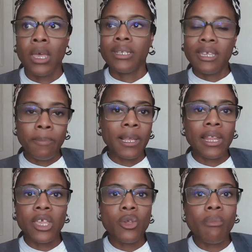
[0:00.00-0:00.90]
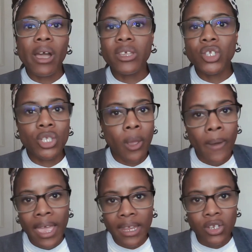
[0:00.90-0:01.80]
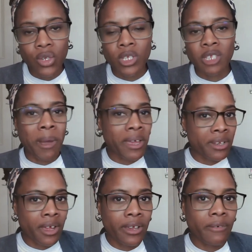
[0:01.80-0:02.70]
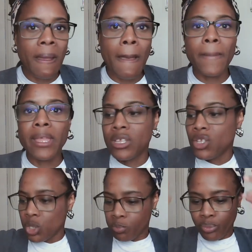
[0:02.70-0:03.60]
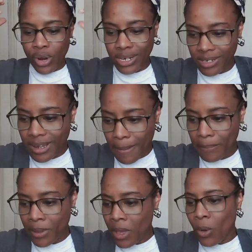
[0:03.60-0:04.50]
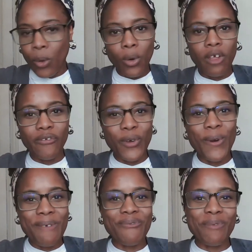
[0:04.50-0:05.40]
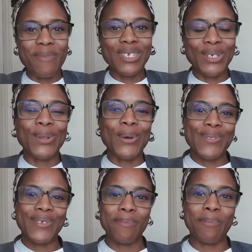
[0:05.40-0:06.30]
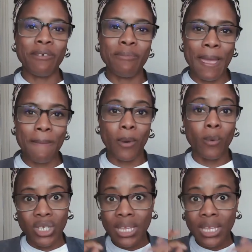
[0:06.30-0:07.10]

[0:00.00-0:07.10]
Typically, you might just go ahead and do a spider diagram and then just brain dump all of your information onto a bit of paper, which